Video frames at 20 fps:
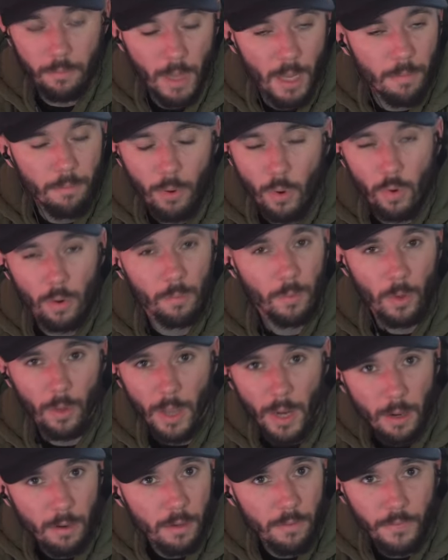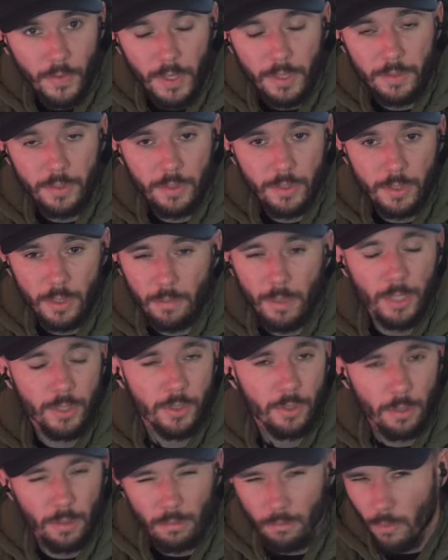you know, man-portable air defense. I'm
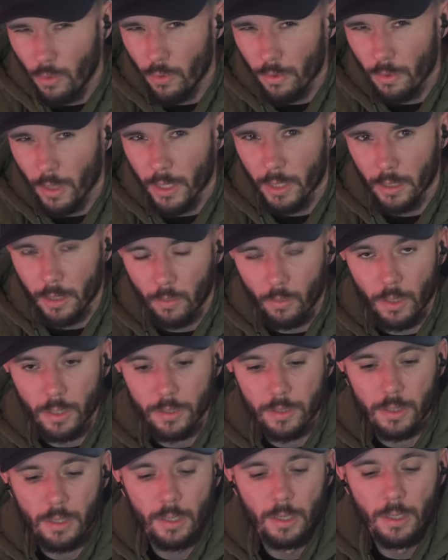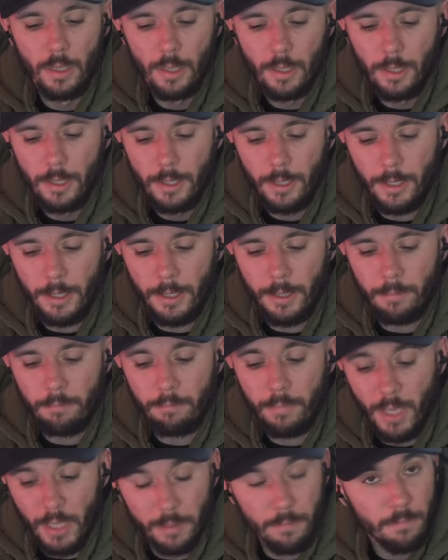not certain. More than likely it was.
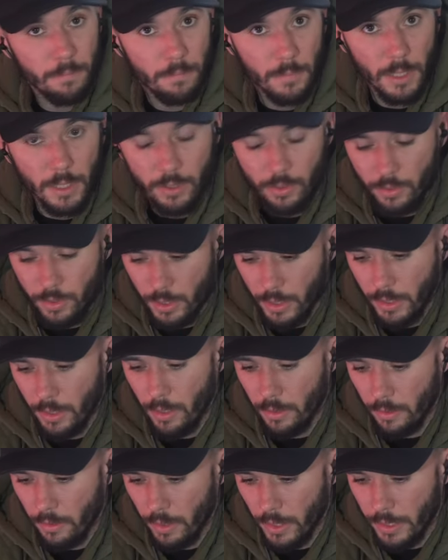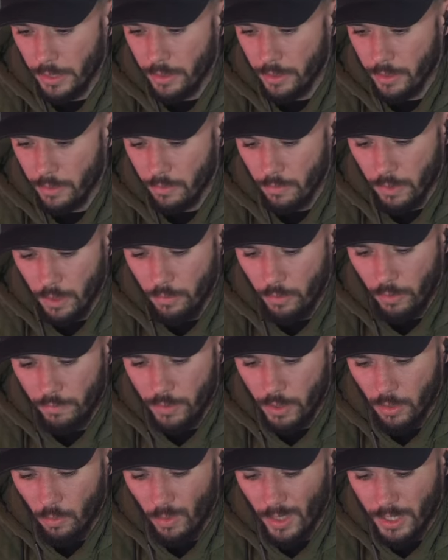Um, but interesting nonetheless. We're going to
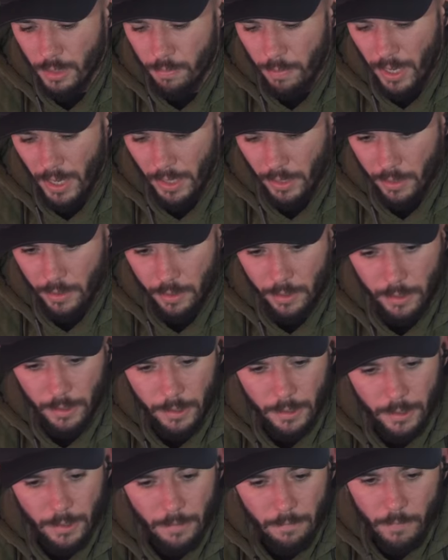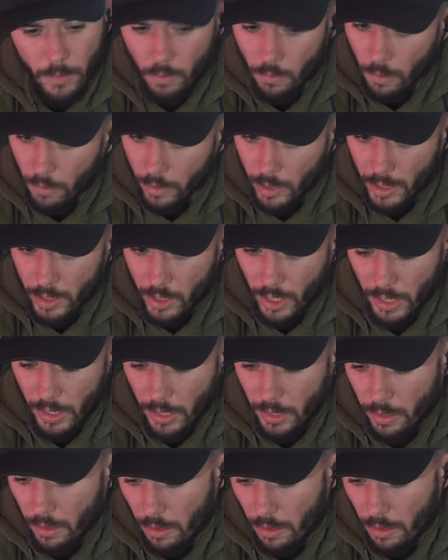move to the West Bank. We're going to check